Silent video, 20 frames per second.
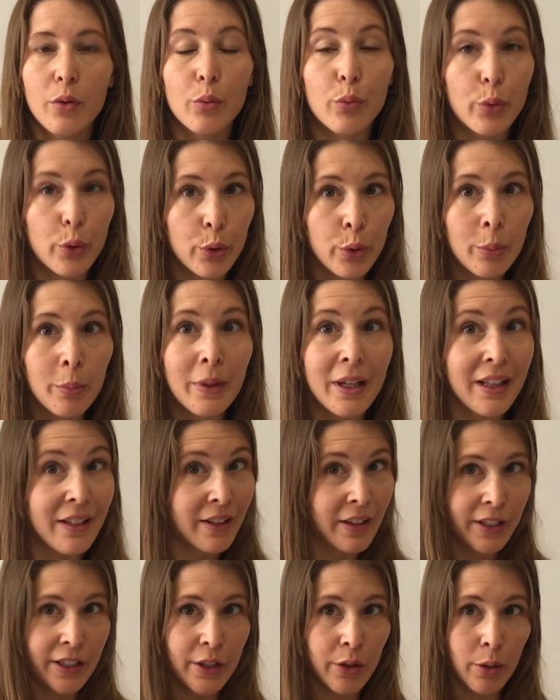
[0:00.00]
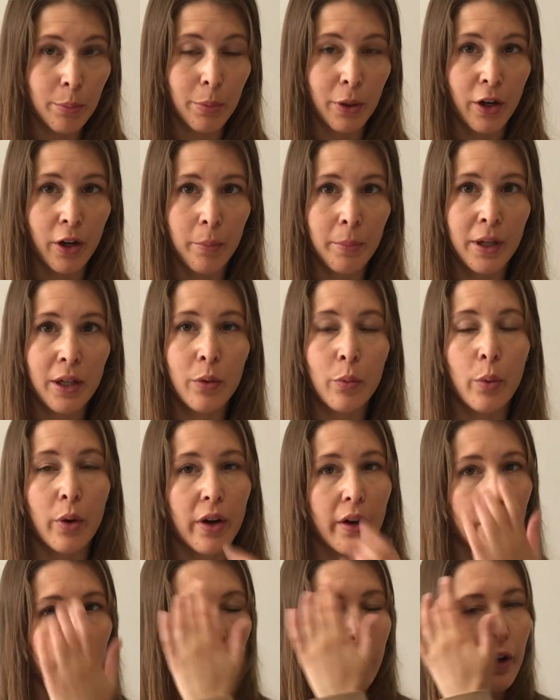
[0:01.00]
room in the new apartment
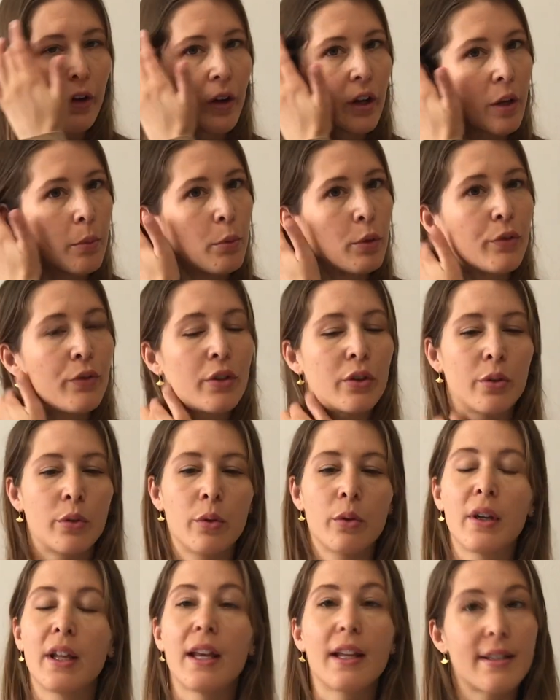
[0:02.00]
where we're gonna move soon.